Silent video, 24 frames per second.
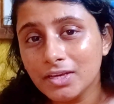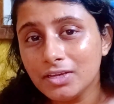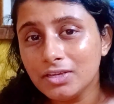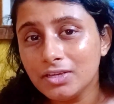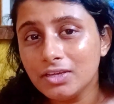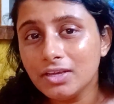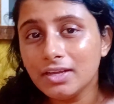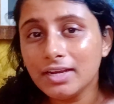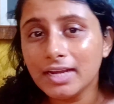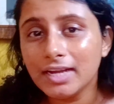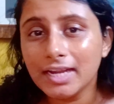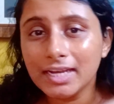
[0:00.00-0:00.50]

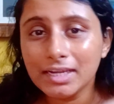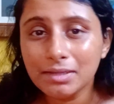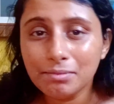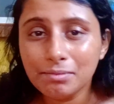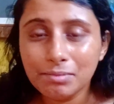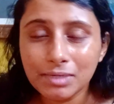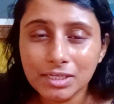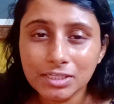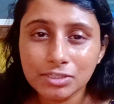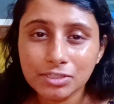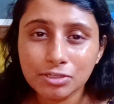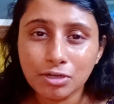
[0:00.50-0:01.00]
Your
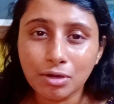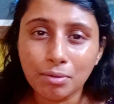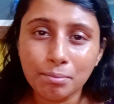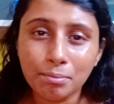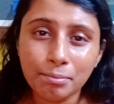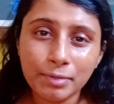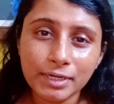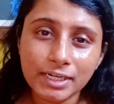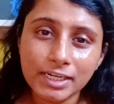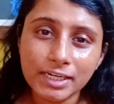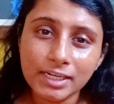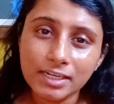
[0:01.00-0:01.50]
enemies,
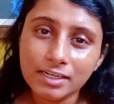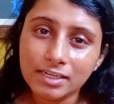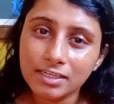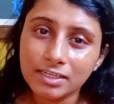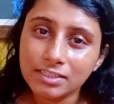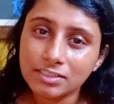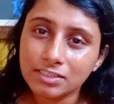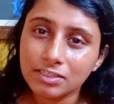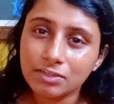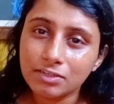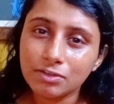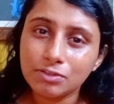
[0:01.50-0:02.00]

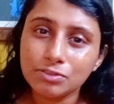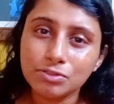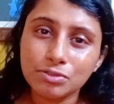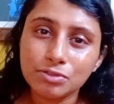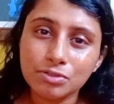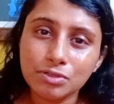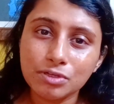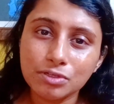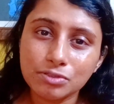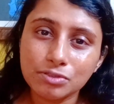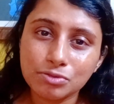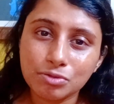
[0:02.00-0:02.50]
competitors are also
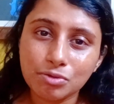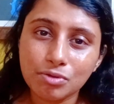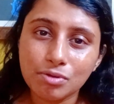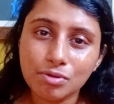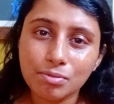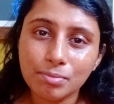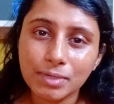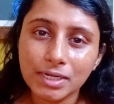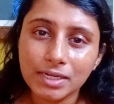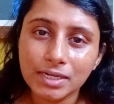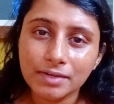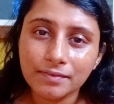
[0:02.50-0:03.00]
your
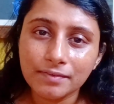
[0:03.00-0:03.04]
soulmate.